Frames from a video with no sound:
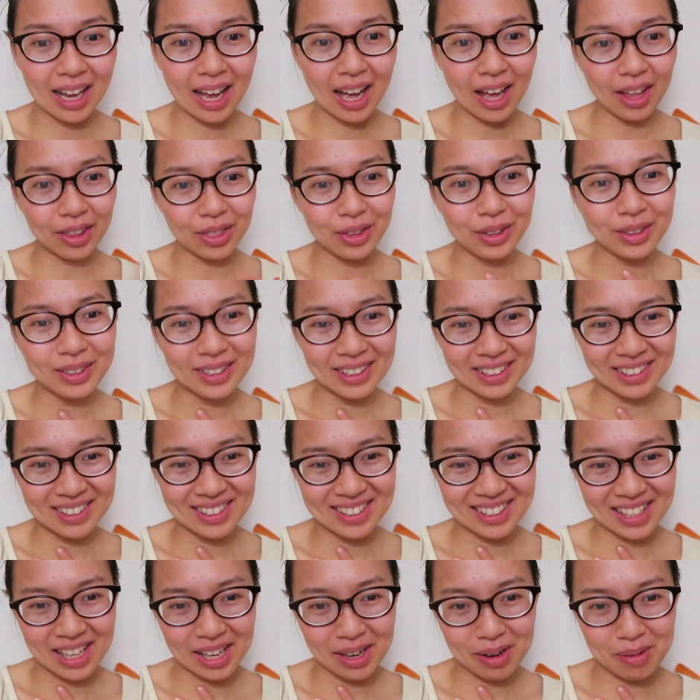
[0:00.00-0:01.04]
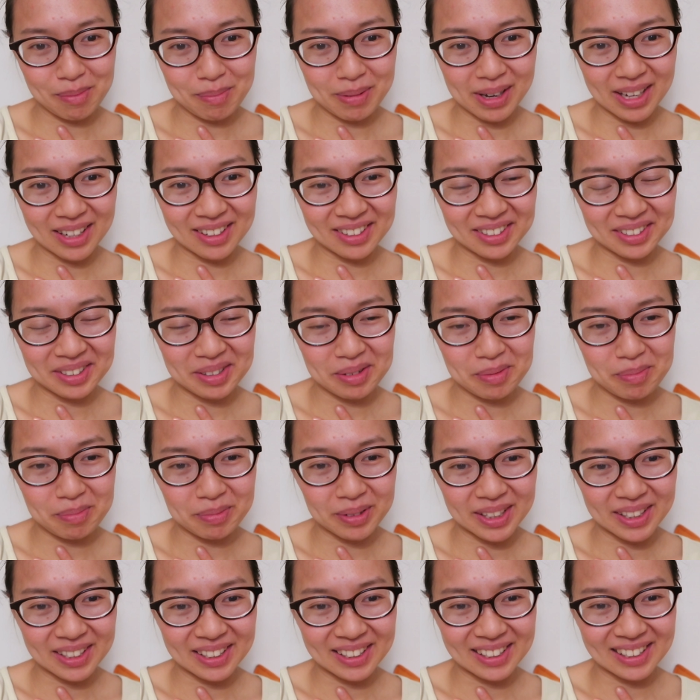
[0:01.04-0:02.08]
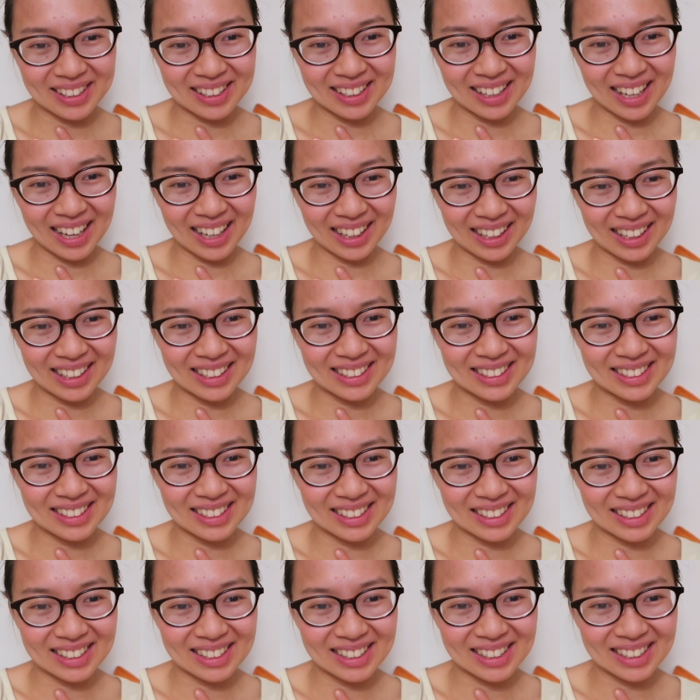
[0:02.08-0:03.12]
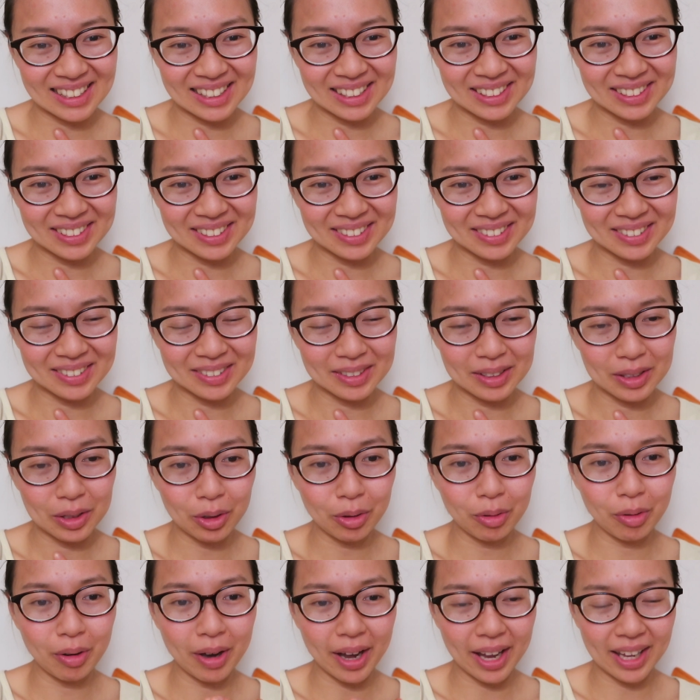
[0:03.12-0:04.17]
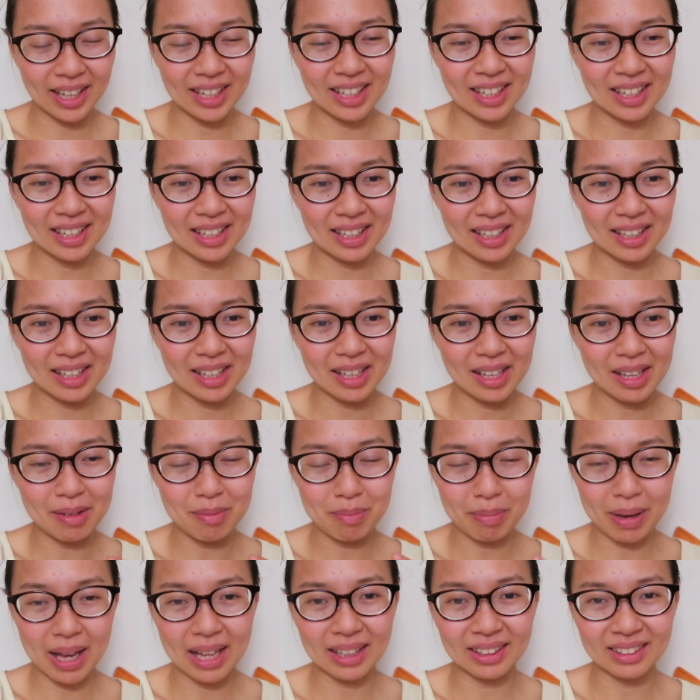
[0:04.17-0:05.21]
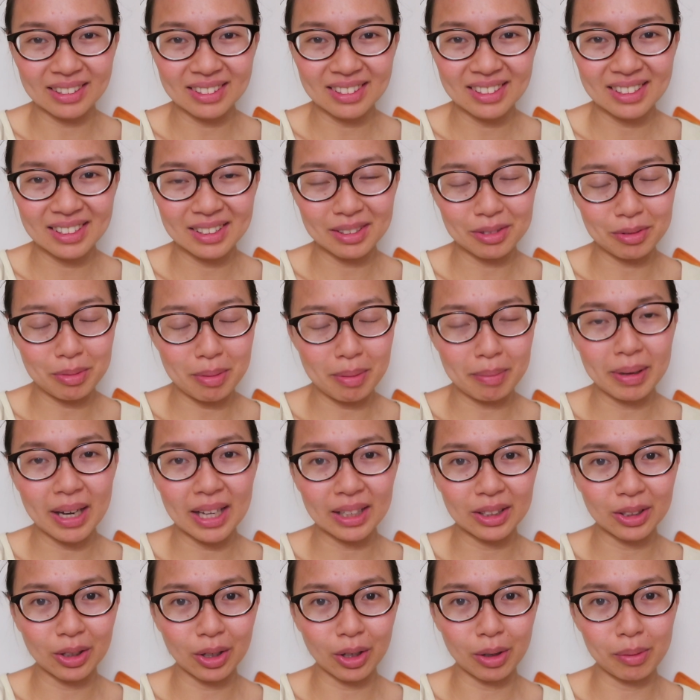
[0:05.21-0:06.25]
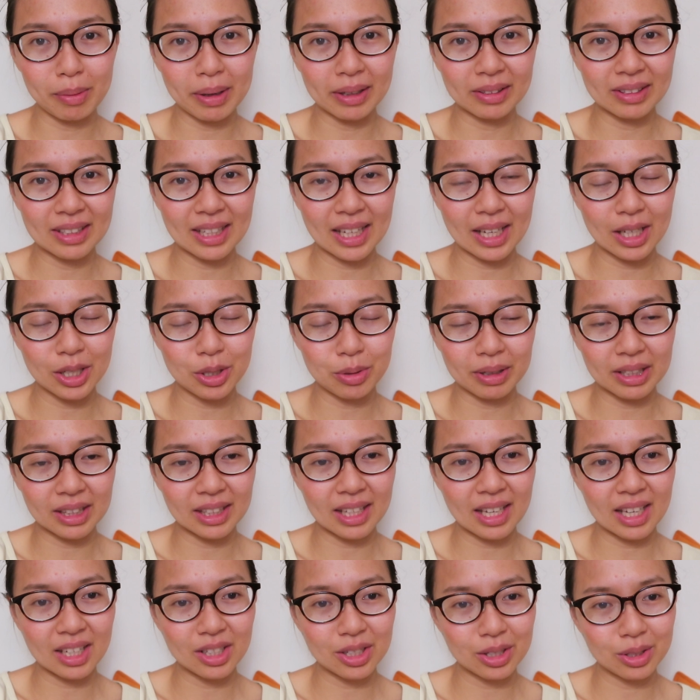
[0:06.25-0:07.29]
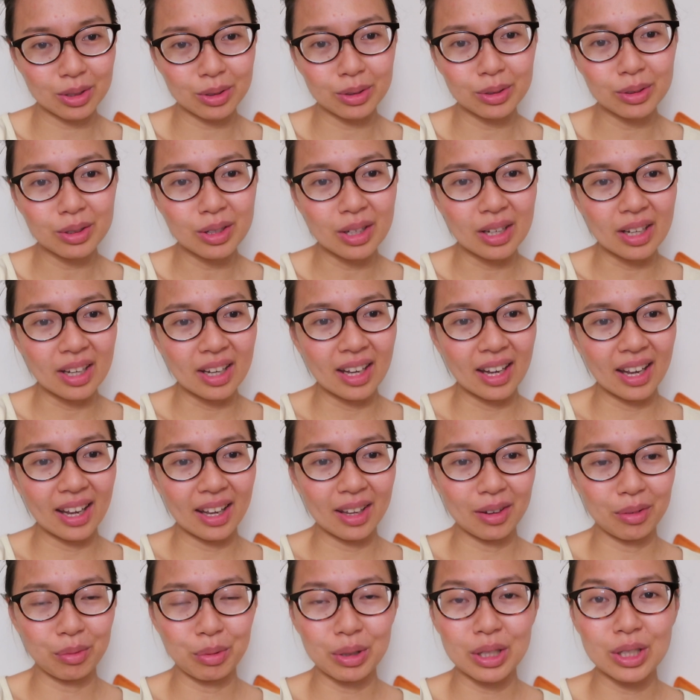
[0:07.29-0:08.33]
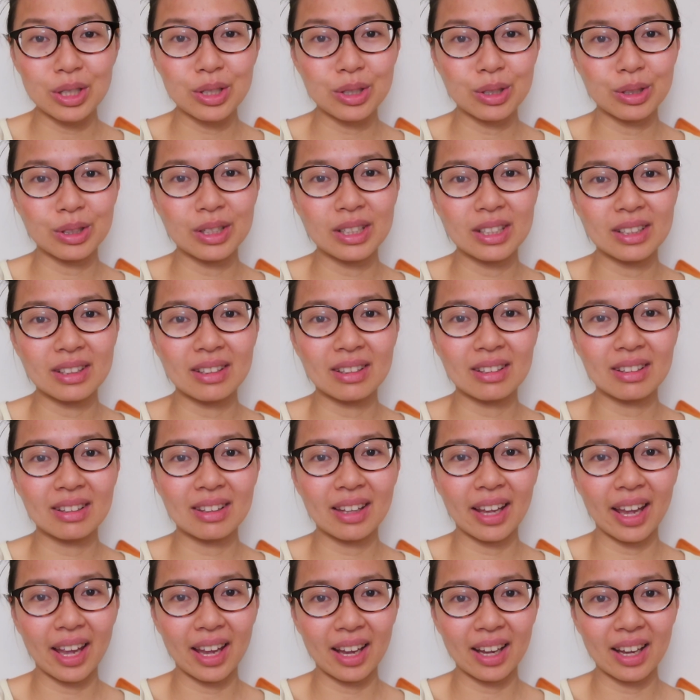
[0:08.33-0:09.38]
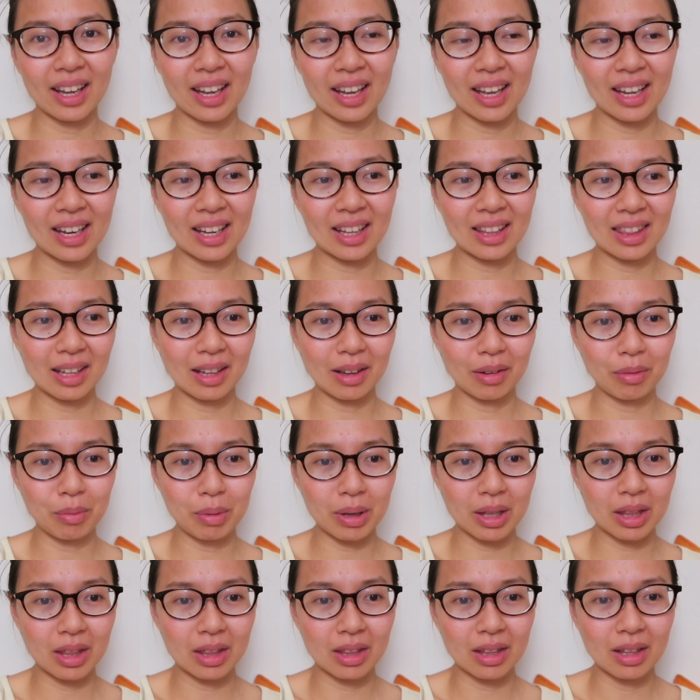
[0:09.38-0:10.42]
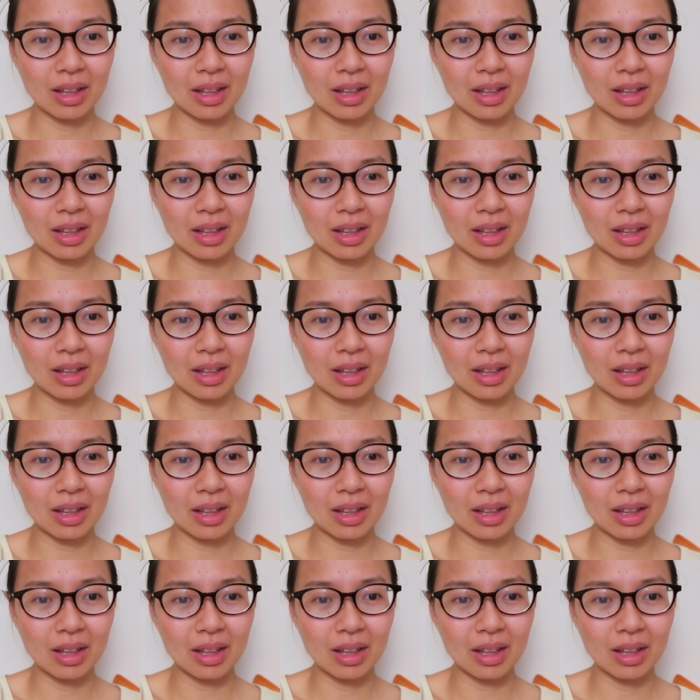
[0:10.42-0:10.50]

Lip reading: I thought it's getting better, but I guess it's still quite imbalanced. You remember I talk about TH1, TH2, and we shouldn't take anything with